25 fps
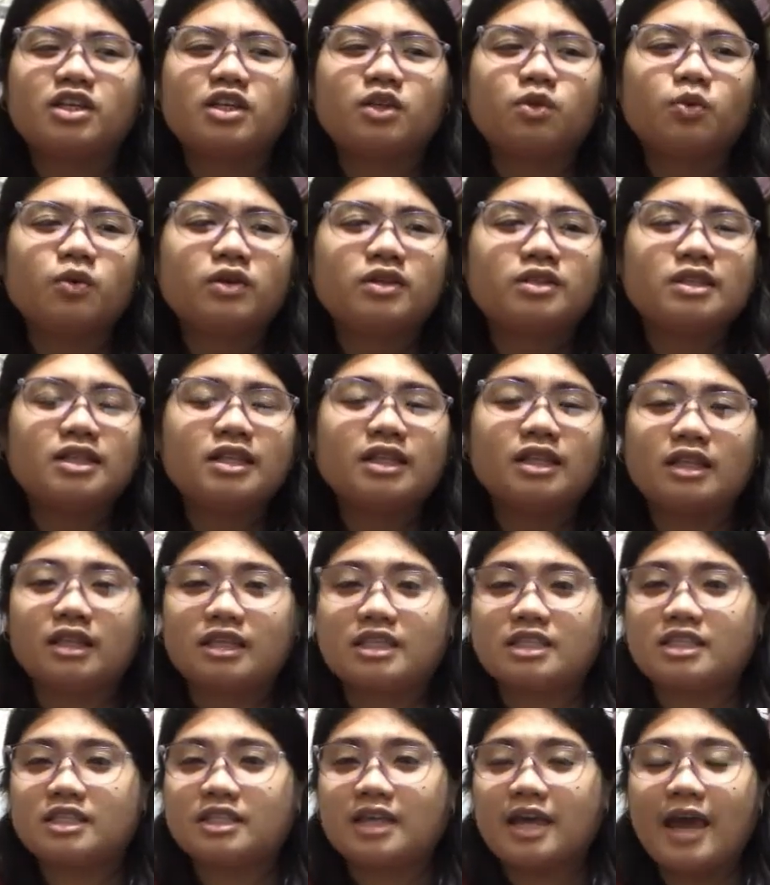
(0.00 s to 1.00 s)
It wasn't
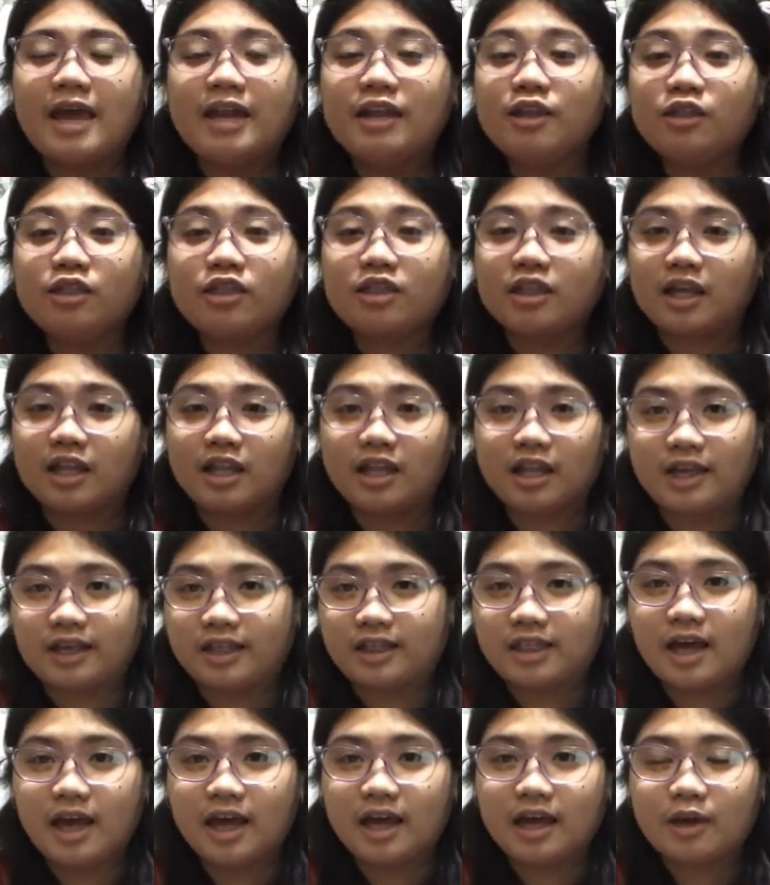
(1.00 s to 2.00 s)
anything like
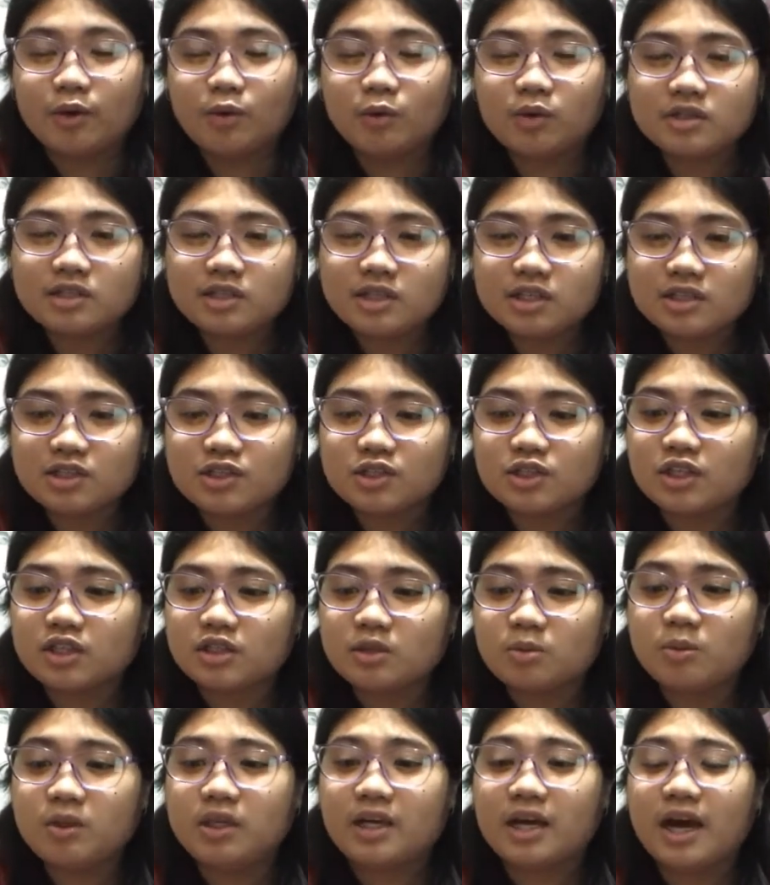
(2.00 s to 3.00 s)
that. It wasn't
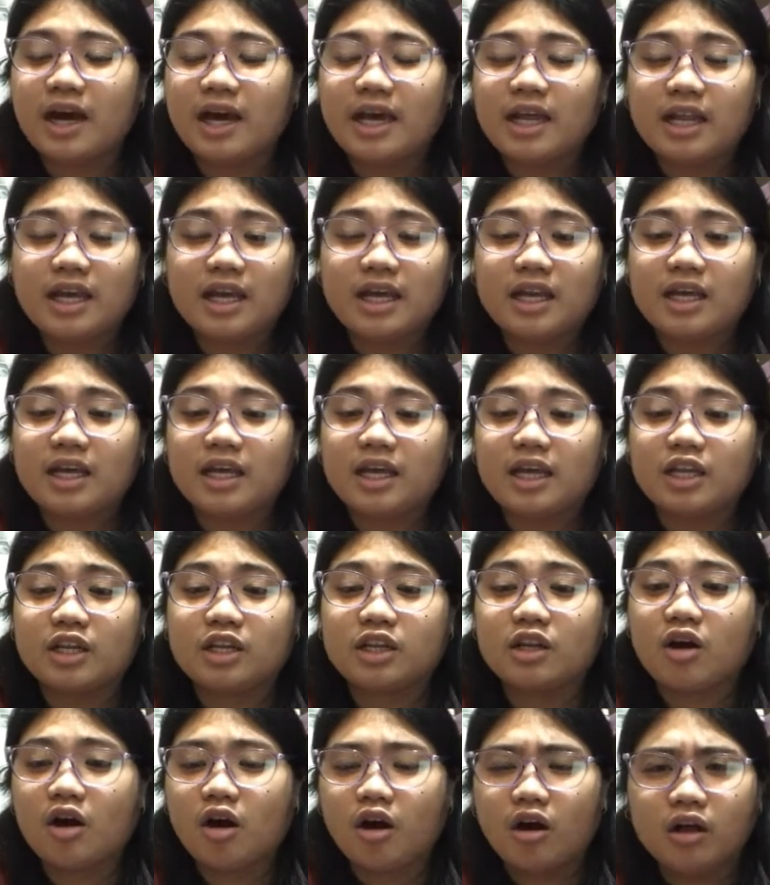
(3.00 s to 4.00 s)
just me highlighting
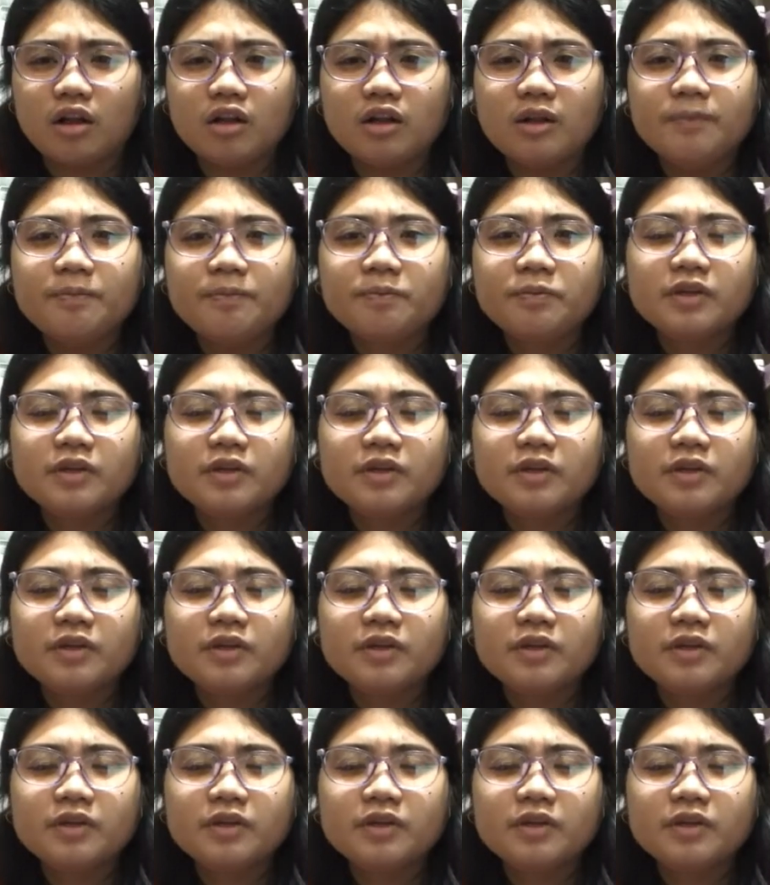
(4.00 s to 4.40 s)
and all.